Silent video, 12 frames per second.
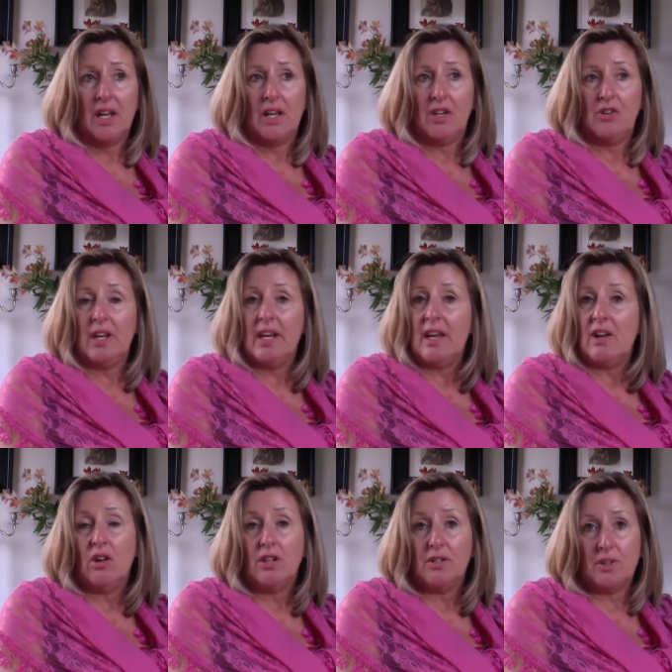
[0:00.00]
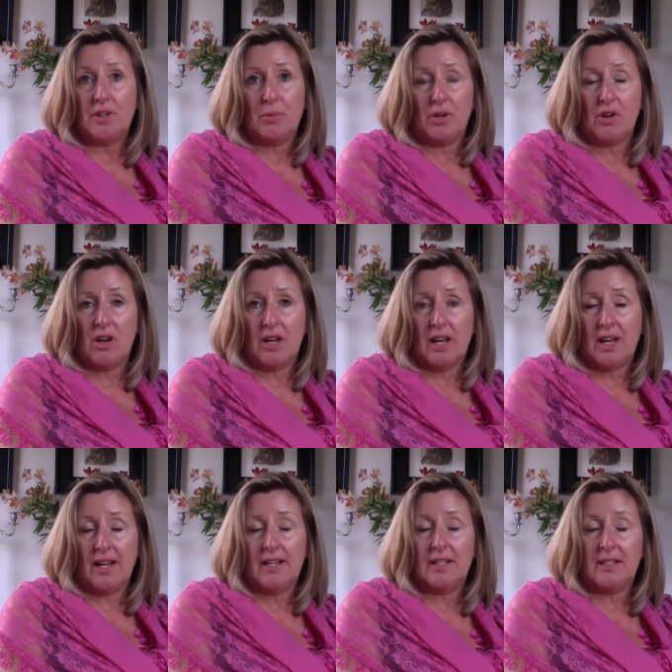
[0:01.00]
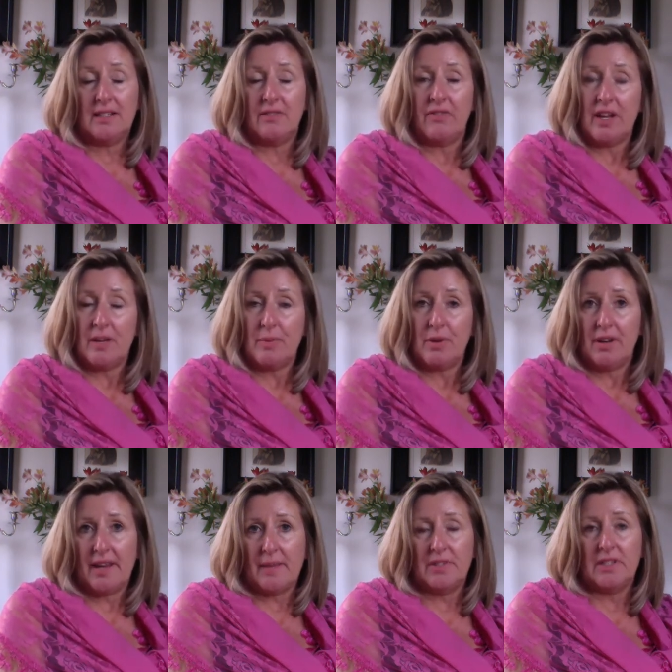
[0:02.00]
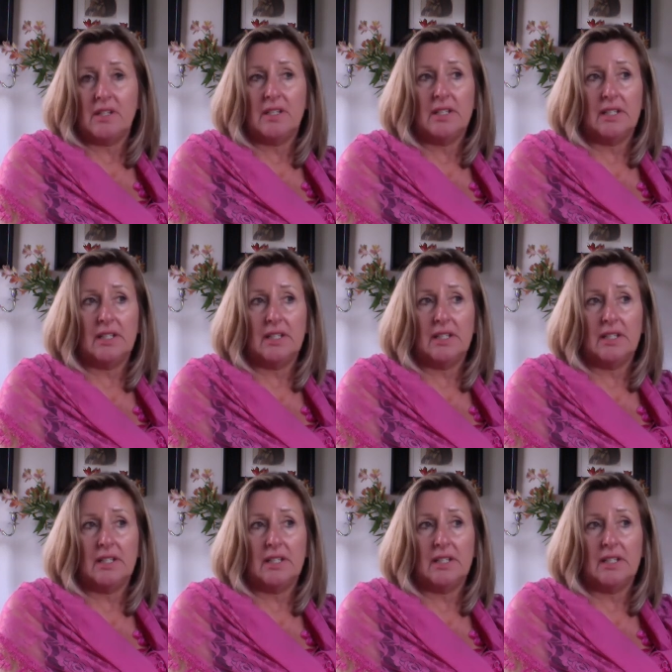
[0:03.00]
You can get hold of the book online. It is available on Amazon.